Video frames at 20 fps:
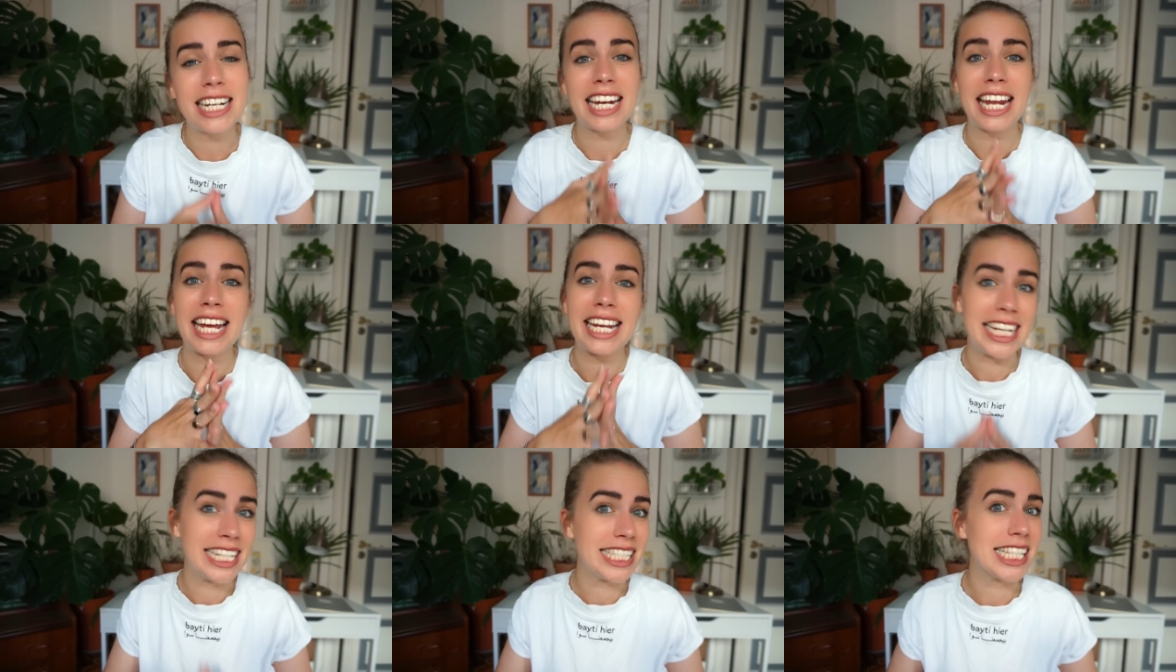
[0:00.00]
and
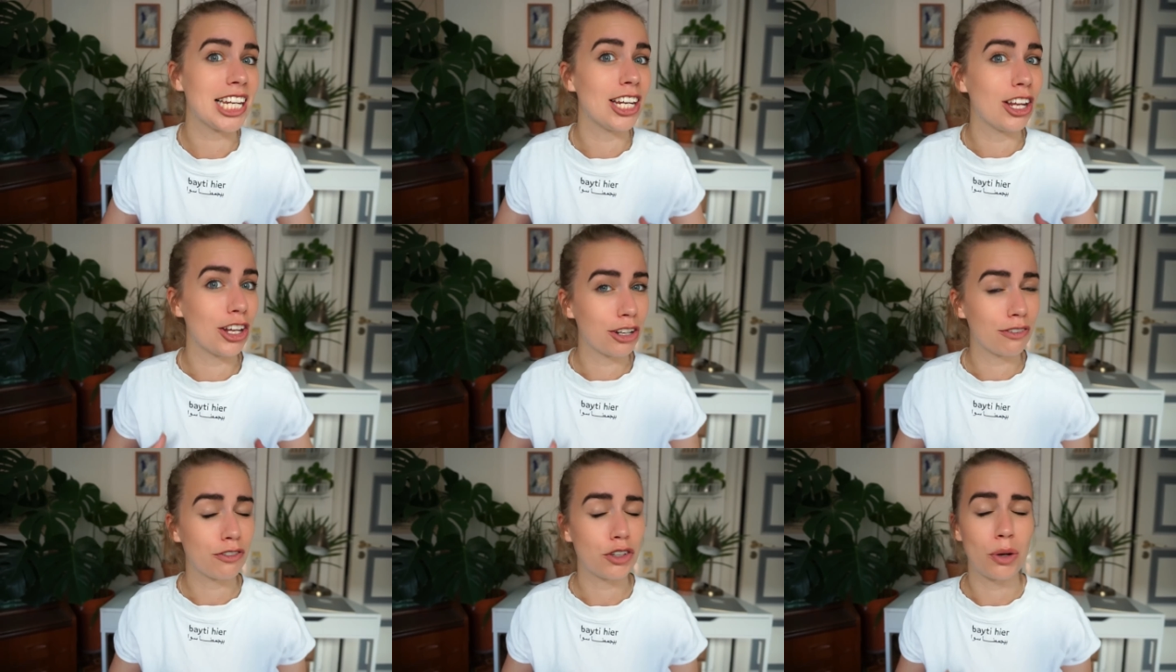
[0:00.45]
I guess a
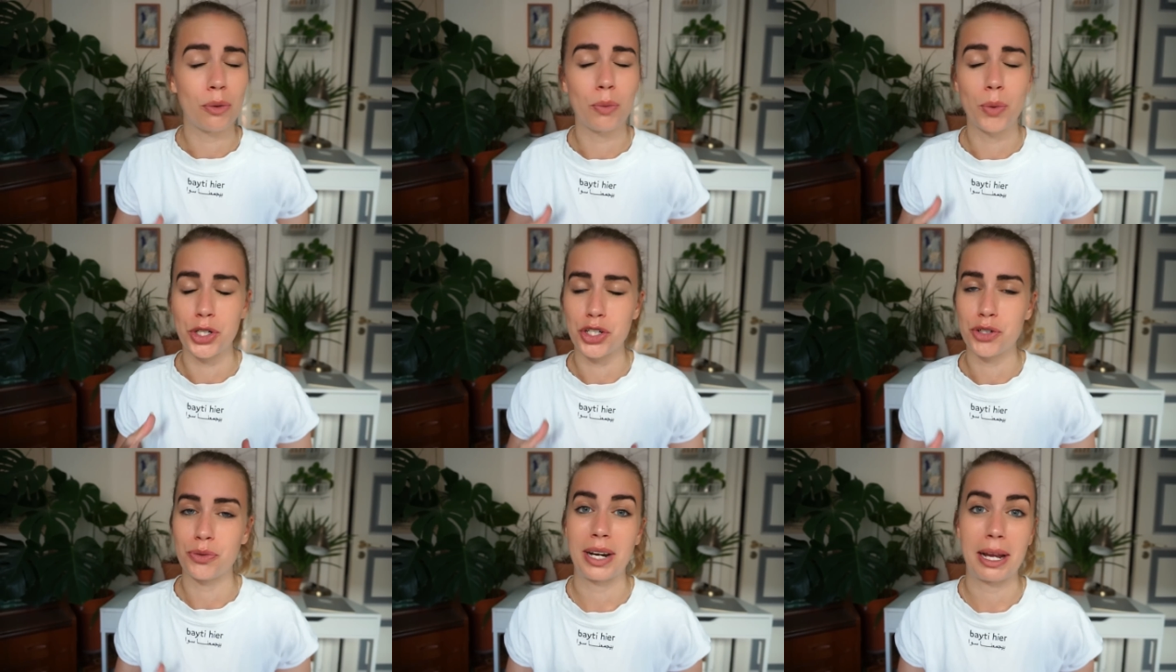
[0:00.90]
lot of you are
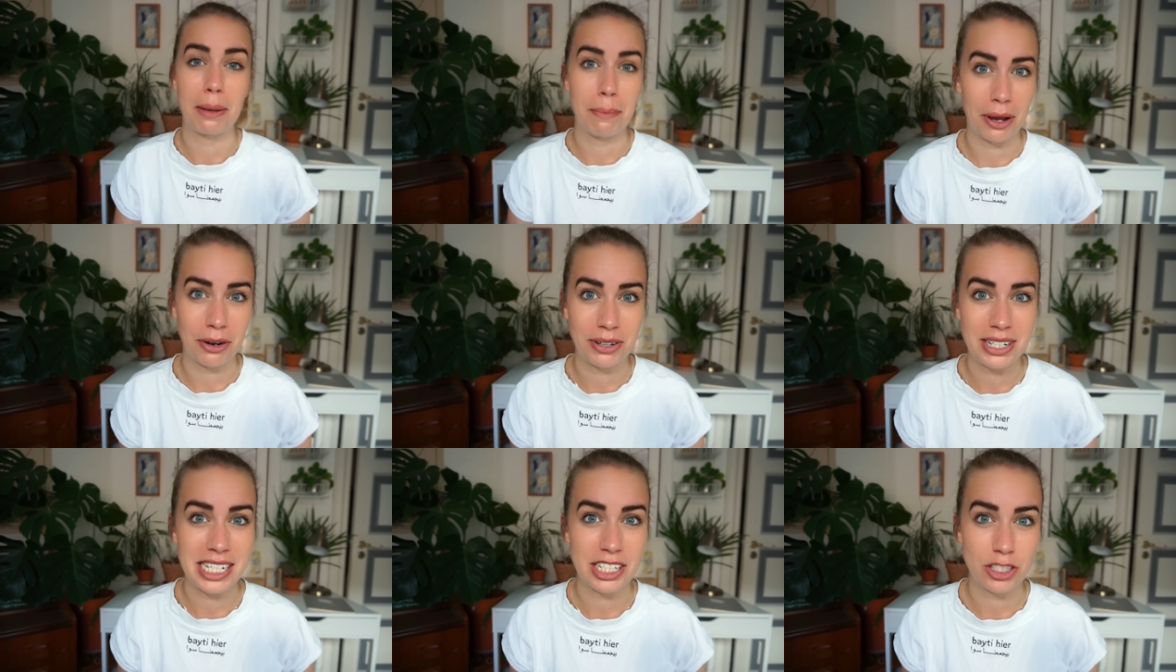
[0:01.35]
wondering
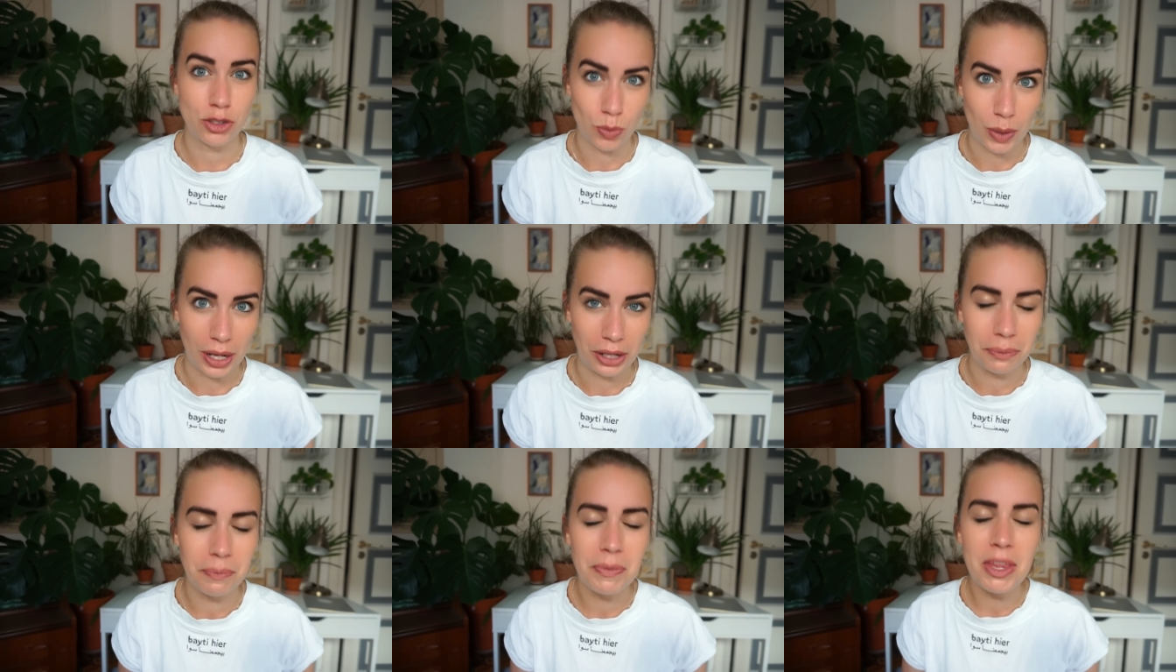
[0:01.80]
about it as
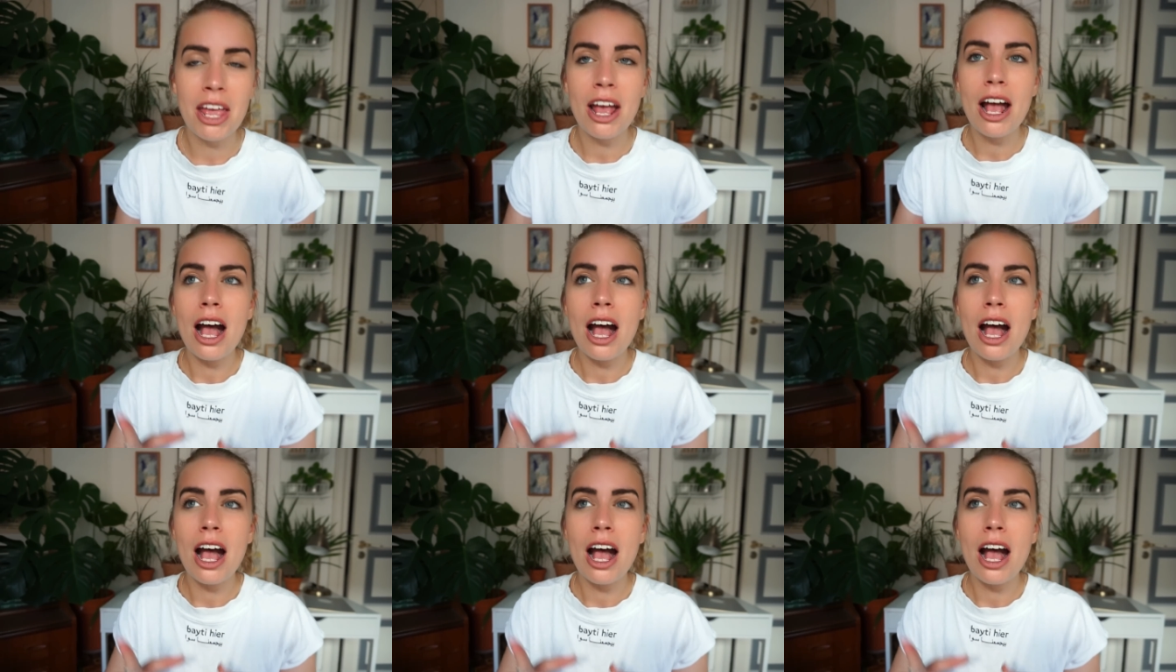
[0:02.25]
well.